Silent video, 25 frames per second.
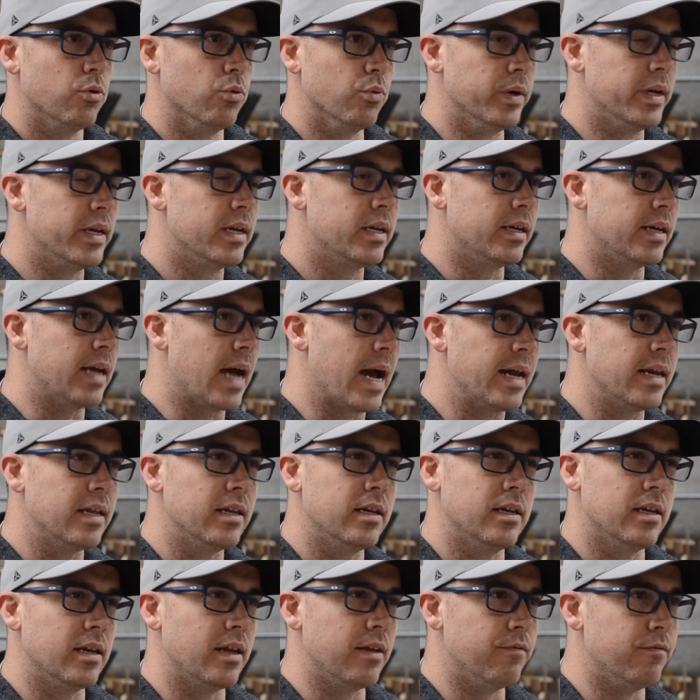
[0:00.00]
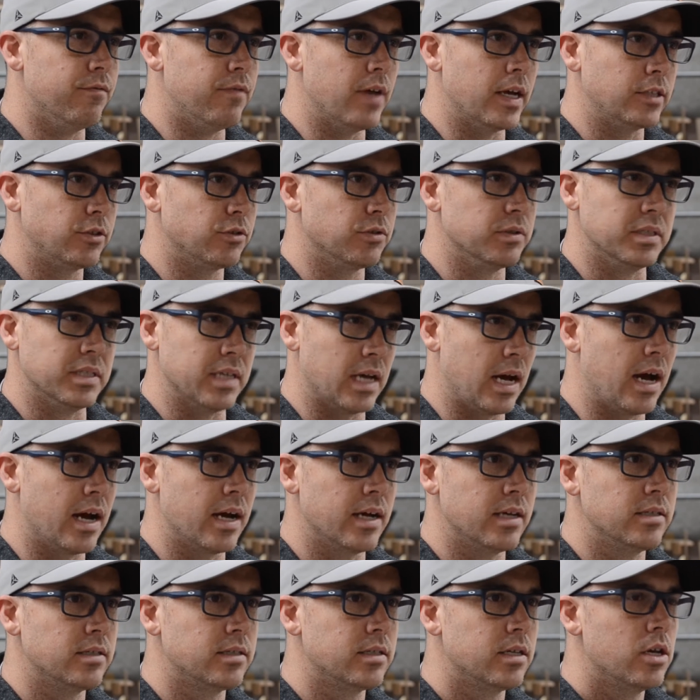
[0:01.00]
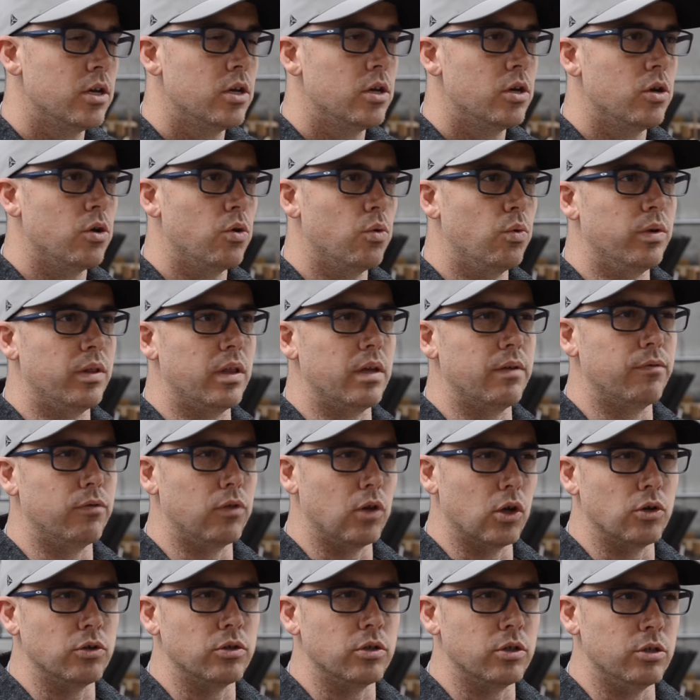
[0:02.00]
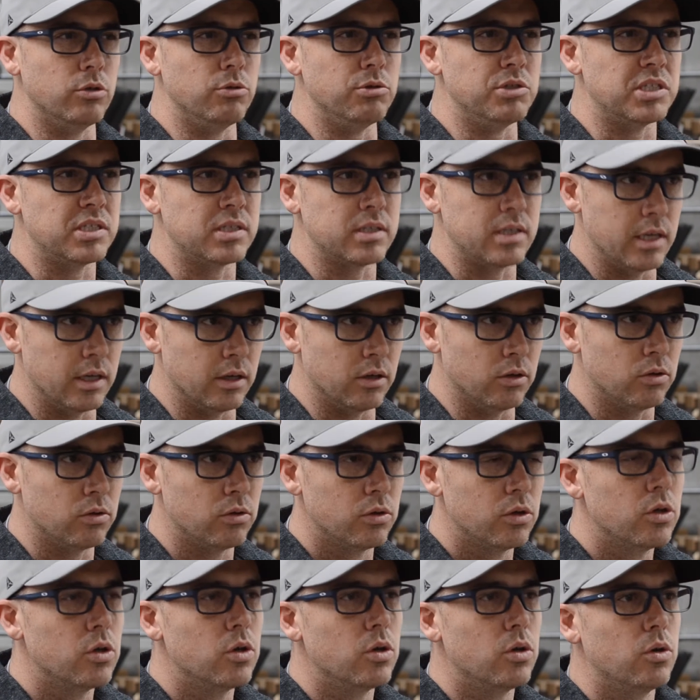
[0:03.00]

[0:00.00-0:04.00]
reignited in a veteran's eyes when they've learned a new skill,